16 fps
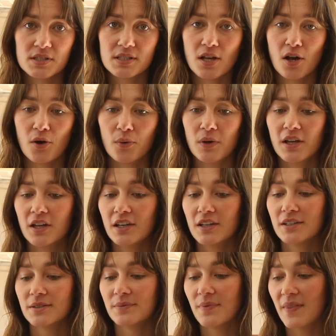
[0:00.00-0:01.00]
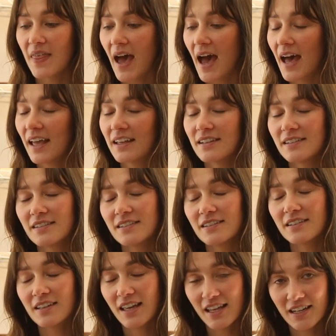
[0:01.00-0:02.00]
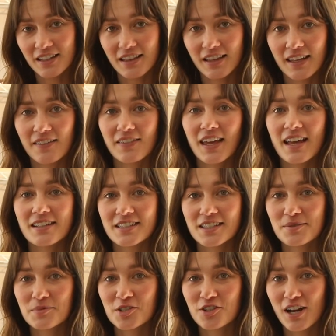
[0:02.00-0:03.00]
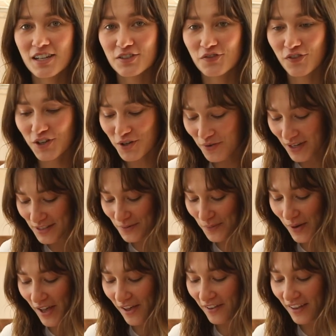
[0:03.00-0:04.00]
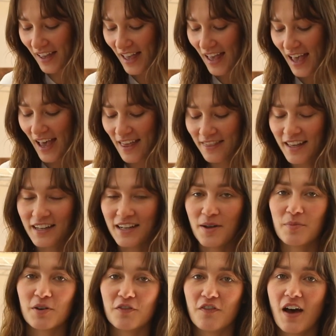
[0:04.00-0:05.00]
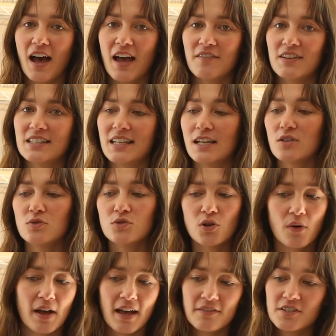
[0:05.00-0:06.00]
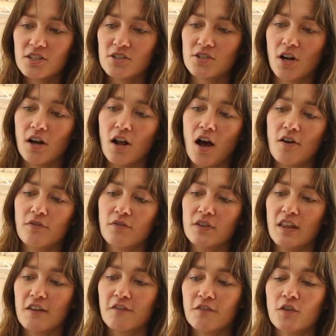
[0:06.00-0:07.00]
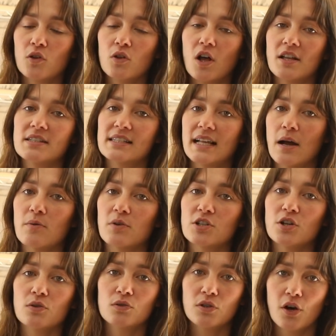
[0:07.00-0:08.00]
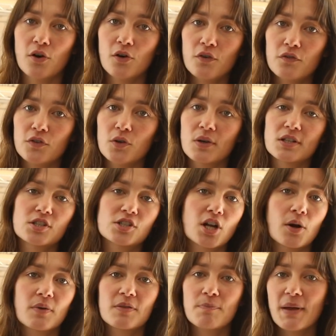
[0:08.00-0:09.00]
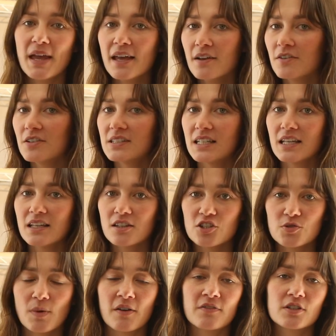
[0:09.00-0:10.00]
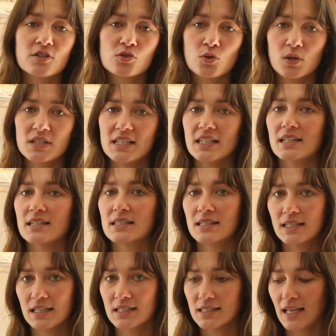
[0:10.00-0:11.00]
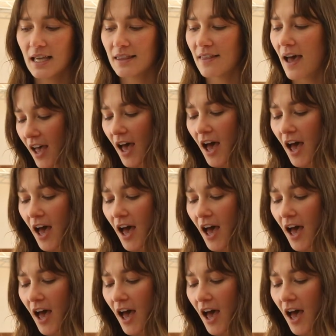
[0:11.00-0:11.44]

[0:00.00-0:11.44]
So that can alleviate some stress for you as well. And then number 5 is that you don't have to start off with a full-on sourdough loaf. You can start with bagels, English muffins, tortillas, things like that.